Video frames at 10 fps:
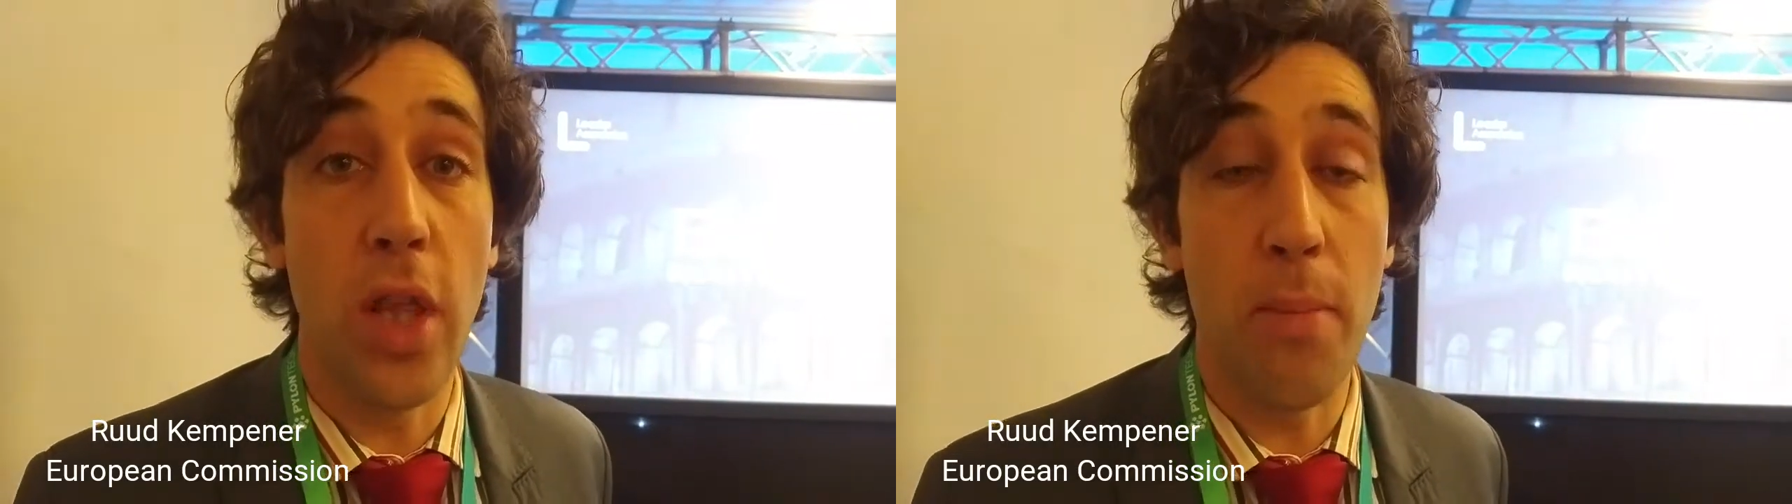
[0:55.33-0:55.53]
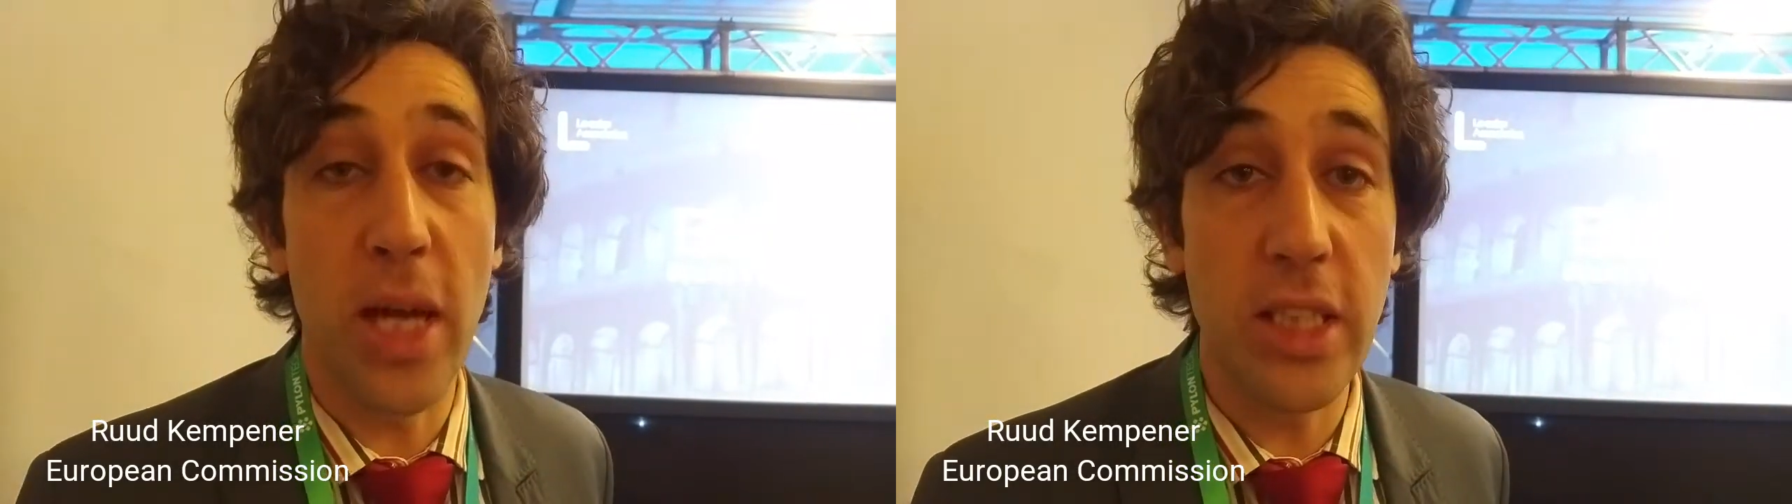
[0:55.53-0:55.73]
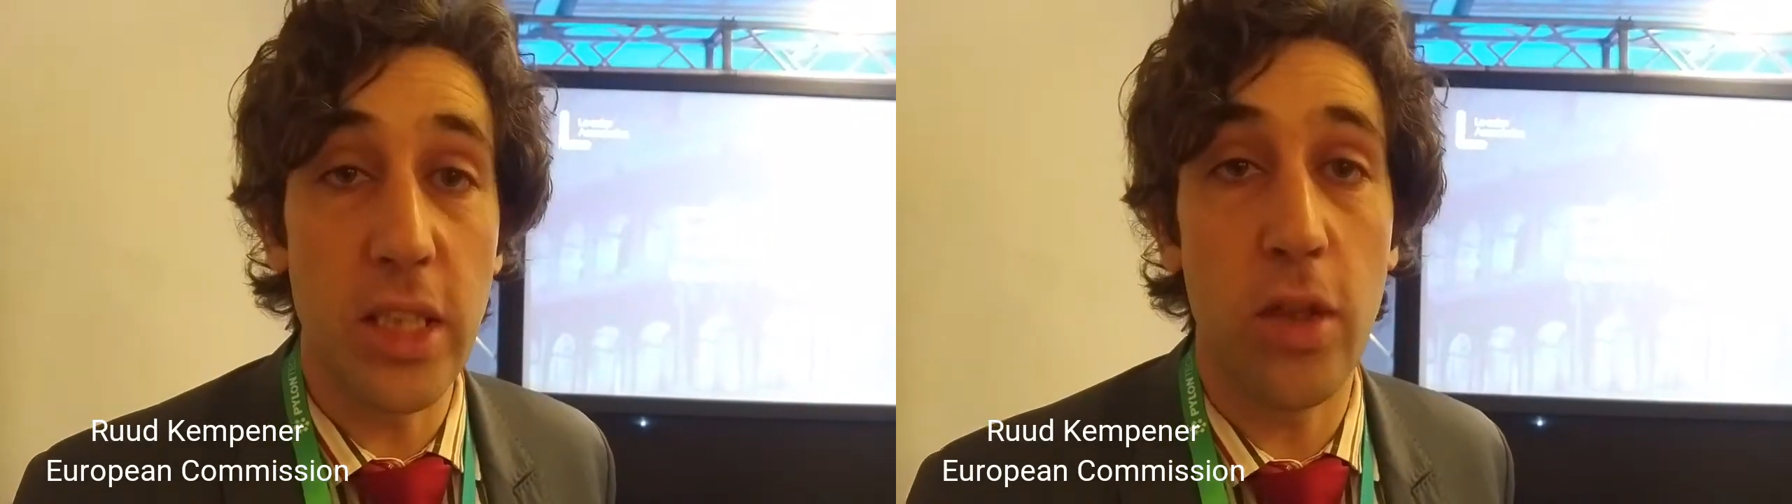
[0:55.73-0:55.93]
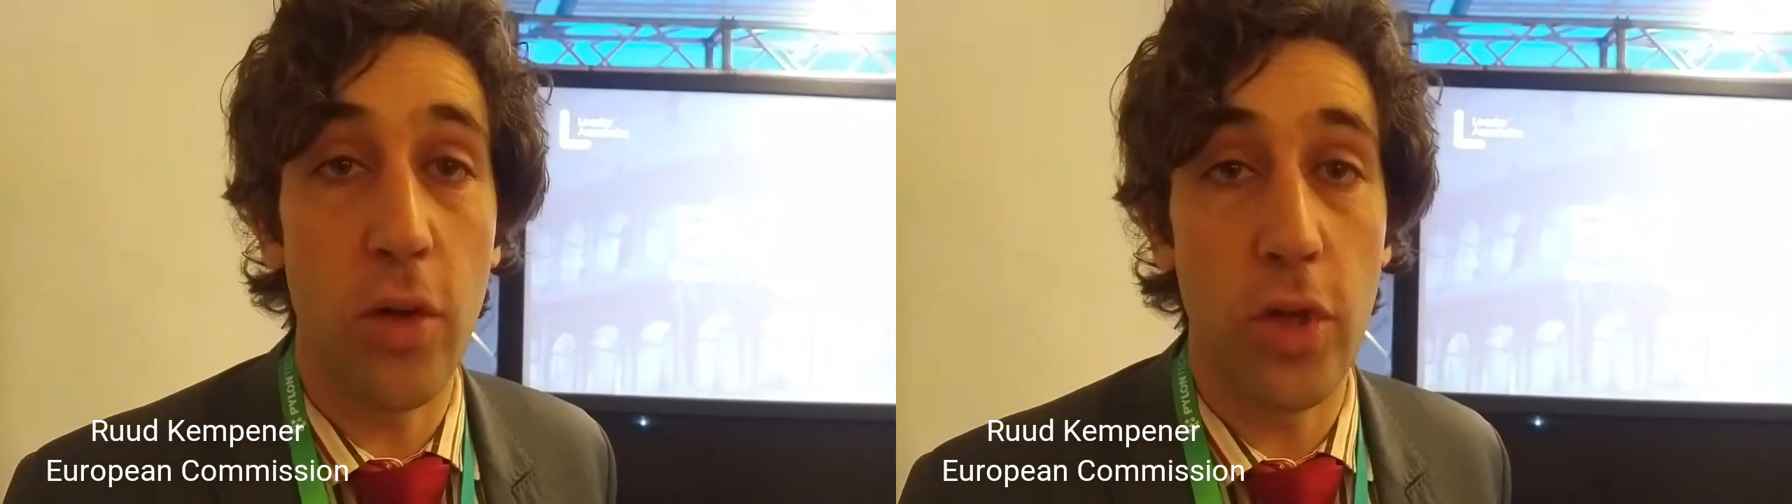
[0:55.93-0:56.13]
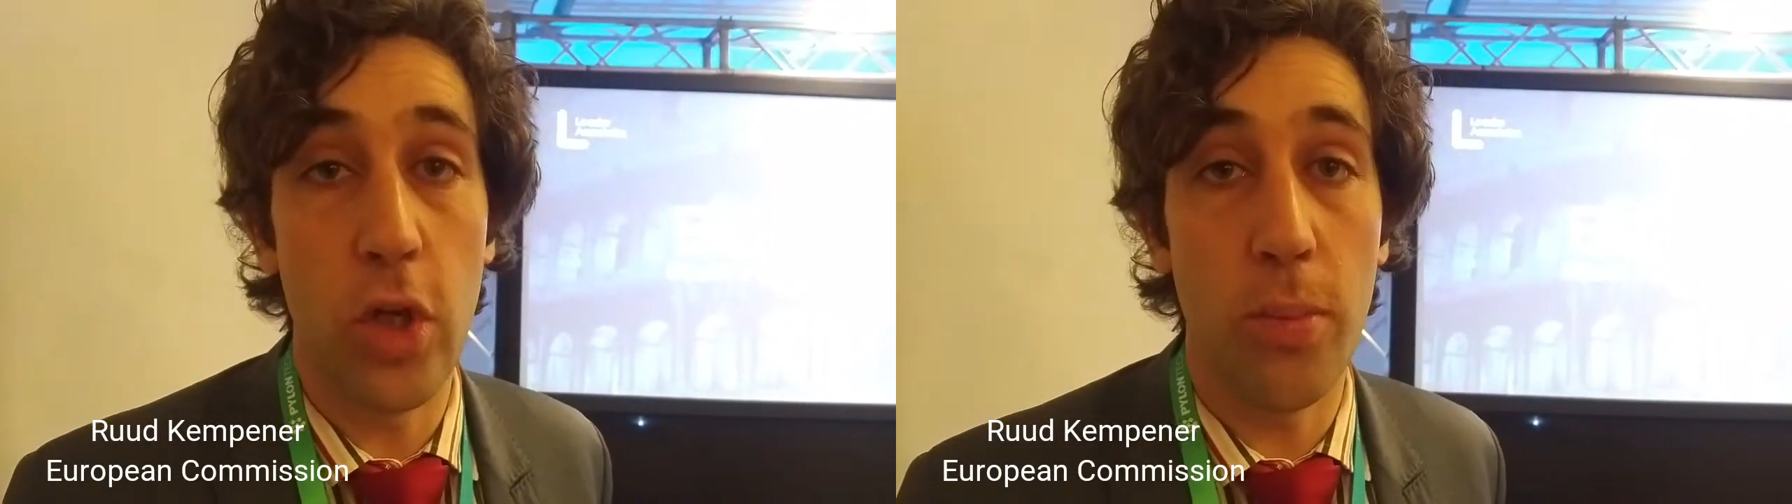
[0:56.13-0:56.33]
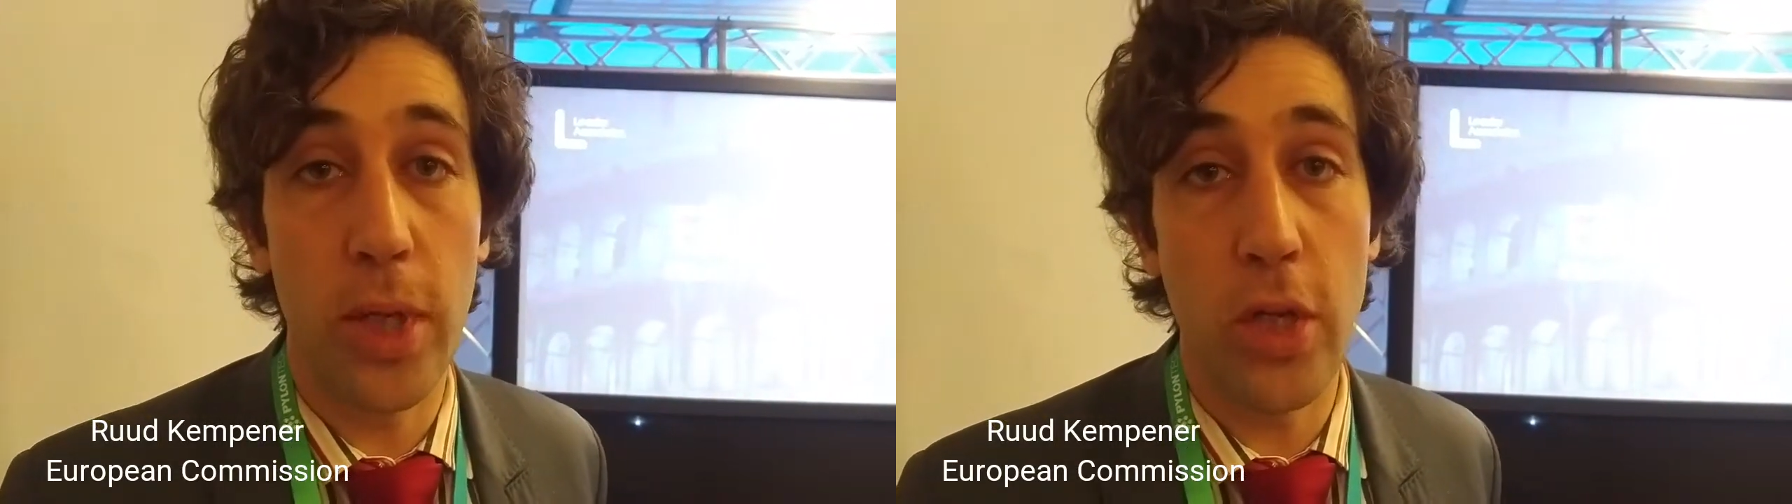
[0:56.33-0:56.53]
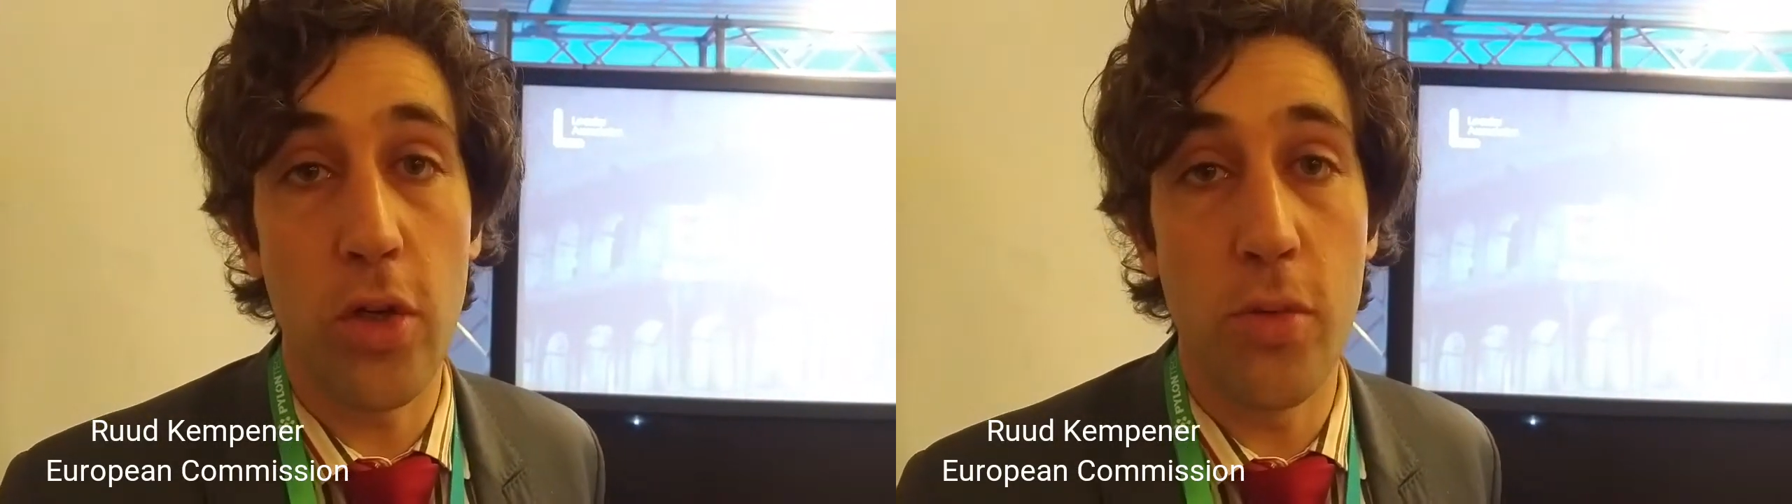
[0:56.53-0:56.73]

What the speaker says: dimension of the European